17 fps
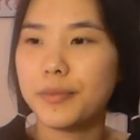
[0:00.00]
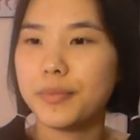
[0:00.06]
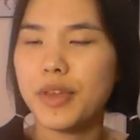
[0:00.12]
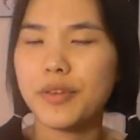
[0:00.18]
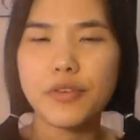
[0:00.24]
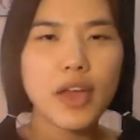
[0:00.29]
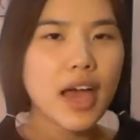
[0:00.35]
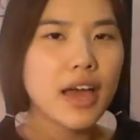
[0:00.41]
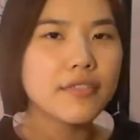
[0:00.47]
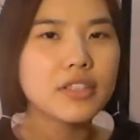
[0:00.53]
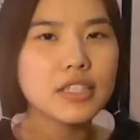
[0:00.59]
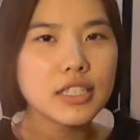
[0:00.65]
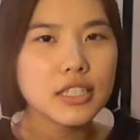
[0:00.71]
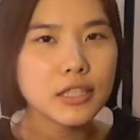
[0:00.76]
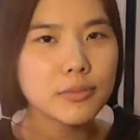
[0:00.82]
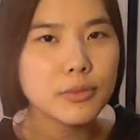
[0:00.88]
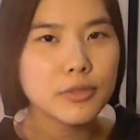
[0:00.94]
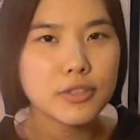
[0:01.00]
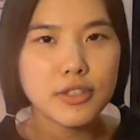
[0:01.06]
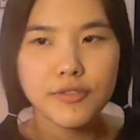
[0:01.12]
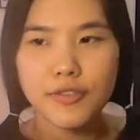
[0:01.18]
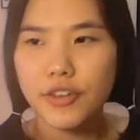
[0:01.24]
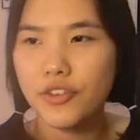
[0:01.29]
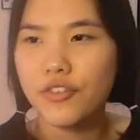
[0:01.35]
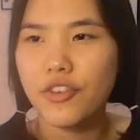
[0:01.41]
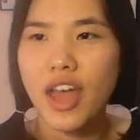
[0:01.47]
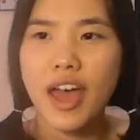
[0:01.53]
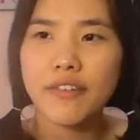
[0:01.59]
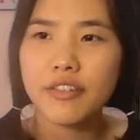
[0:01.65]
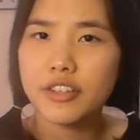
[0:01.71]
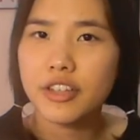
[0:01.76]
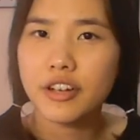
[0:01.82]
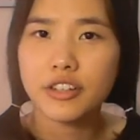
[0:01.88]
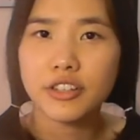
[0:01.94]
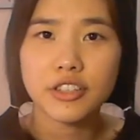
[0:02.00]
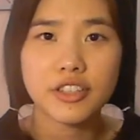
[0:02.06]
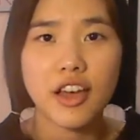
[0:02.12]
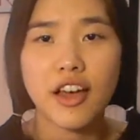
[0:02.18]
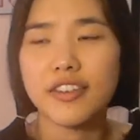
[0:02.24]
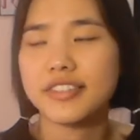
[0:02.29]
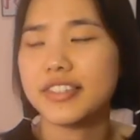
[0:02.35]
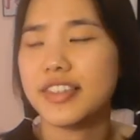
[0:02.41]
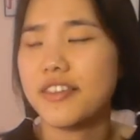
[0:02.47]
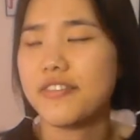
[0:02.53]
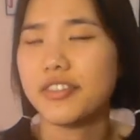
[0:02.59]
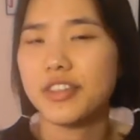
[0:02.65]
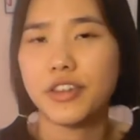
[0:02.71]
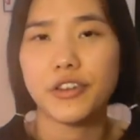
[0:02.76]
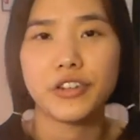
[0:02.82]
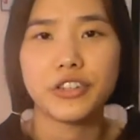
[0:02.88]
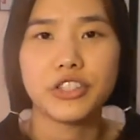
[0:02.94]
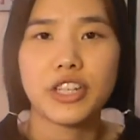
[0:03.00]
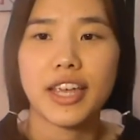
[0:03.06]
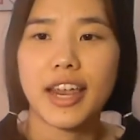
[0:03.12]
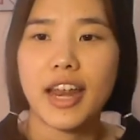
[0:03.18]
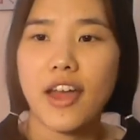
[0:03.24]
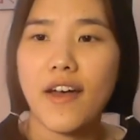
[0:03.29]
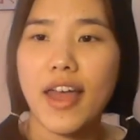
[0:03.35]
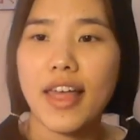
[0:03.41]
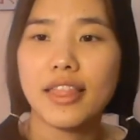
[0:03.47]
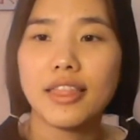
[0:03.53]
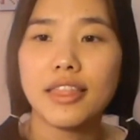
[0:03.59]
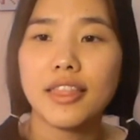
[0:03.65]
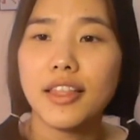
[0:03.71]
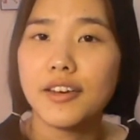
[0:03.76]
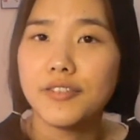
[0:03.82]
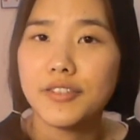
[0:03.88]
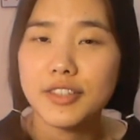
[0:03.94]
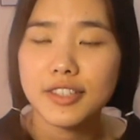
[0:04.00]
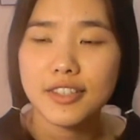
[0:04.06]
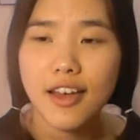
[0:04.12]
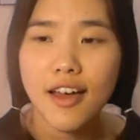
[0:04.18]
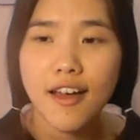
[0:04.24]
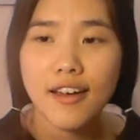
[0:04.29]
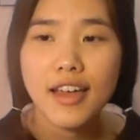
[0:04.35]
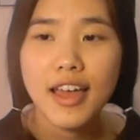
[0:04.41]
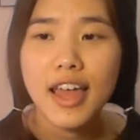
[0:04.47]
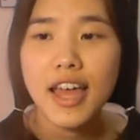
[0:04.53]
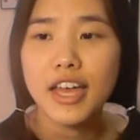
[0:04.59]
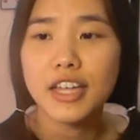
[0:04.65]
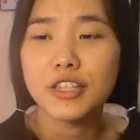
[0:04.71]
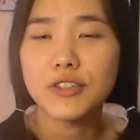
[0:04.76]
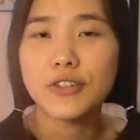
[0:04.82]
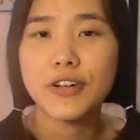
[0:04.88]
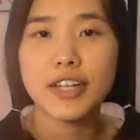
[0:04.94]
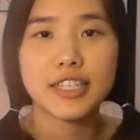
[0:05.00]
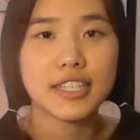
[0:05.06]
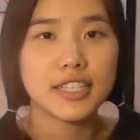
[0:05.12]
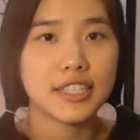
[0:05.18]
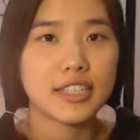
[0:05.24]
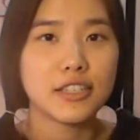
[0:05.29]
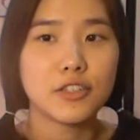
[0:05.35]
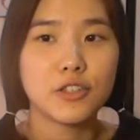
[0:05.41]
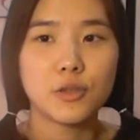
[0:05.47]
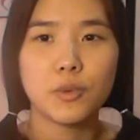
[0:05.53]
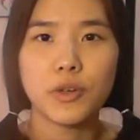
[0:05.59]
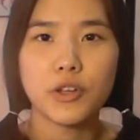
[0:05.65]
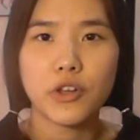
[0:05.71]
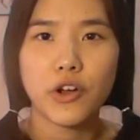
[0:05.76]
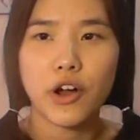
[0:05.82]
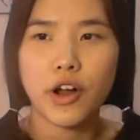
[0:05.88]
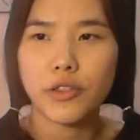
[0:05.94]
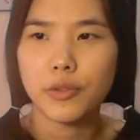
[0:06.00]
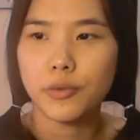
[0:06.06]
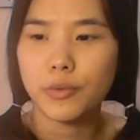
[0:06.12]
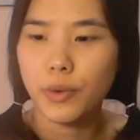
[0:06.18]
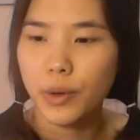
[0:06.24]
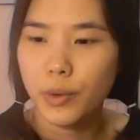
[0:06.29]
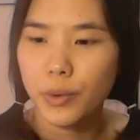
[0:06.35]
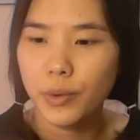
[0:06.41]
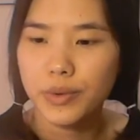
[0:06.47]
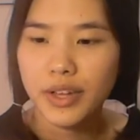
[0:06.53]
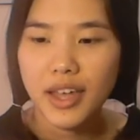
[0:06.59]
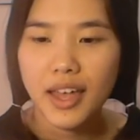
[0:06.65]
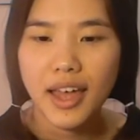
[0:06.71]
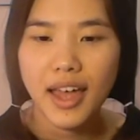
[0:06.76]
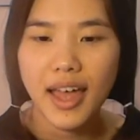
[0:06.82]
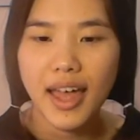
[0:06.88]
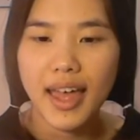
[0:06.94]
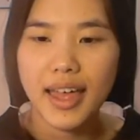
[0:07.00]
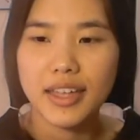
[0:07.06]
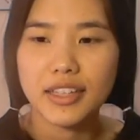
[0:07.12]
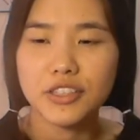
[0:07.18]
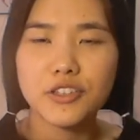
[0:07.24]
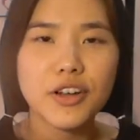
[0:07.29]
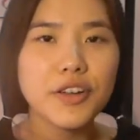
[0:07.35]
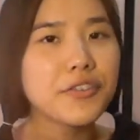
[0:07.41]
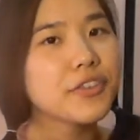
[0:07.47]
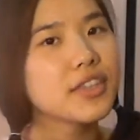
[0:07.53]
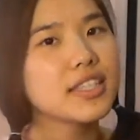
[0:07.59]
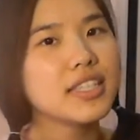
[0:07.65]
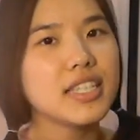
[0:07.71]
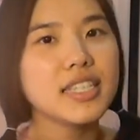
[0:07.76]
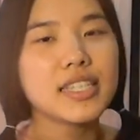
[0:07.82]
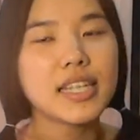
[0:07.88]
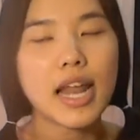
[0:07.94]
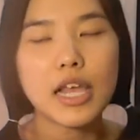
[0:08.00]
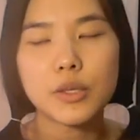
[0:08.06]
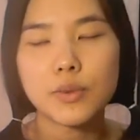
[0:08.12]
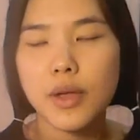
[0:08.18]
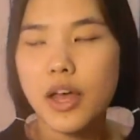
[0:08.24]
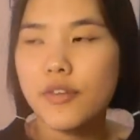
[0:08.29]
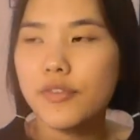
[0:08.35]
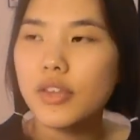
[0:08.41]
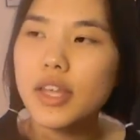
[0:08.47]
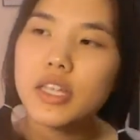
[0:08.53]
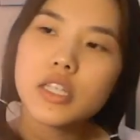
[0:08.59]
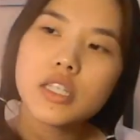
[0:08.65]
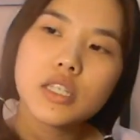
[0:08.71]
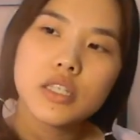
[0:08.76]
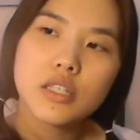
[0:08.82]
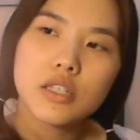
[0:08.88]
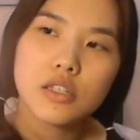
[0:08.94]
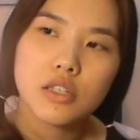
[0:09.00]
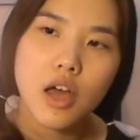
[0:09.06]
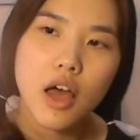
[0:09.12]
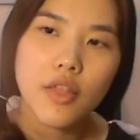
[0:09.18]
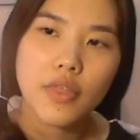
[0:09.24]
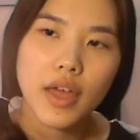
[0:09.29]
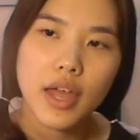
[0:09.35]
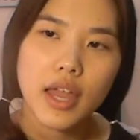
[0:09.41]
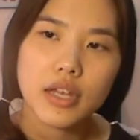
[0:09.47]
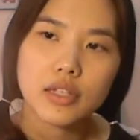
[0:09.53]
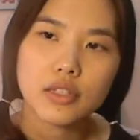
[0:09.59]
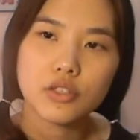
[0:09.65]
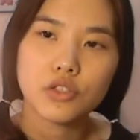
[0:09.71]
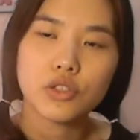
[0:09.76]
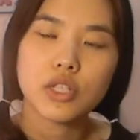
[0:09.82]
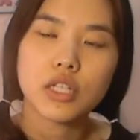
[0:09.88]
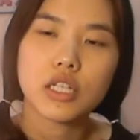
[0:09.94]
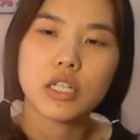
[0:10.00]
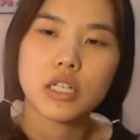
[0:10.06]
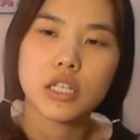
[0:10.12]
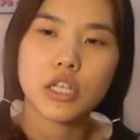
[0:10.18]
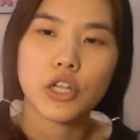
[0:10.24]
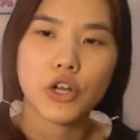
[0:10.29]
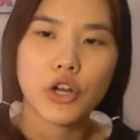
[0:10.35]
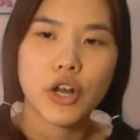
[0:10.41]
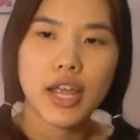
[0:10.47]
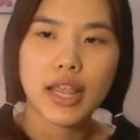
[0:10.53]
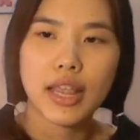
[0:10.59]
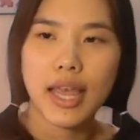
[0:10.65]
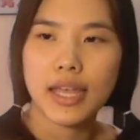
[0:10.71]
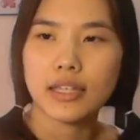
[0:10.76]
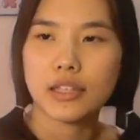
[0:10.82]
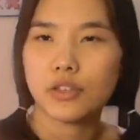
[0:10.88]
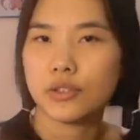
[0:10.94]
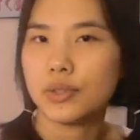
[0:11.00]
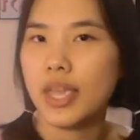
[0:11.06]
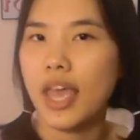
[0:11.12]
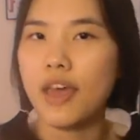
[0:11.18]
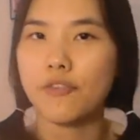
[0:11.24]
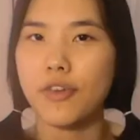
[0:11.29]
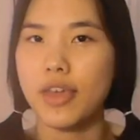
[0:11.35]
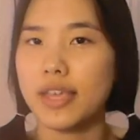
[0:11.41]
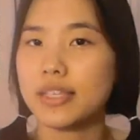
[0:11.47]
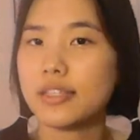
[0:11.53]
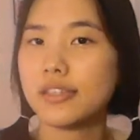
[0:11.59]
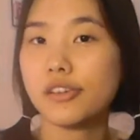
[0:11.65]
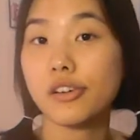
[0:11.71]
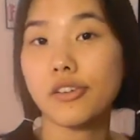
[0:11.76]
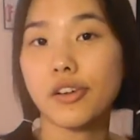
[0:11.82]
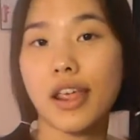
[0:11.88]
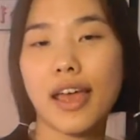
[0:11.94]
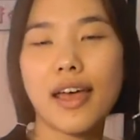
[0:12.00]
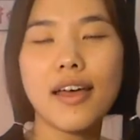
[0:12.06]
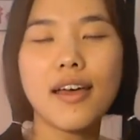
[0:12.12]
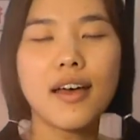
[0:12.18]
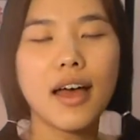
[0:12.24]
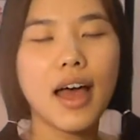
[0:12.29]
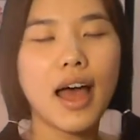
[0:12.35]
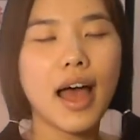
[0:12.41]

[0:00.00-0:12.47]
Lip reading: If you haven't seen the music video, if you haven't heard the song, definitely go and check it out. I love the song. It's great to listen to when you're on the road, and it's great for the season as well. I feel like this is a song that you can hear in like those cafes in Korea.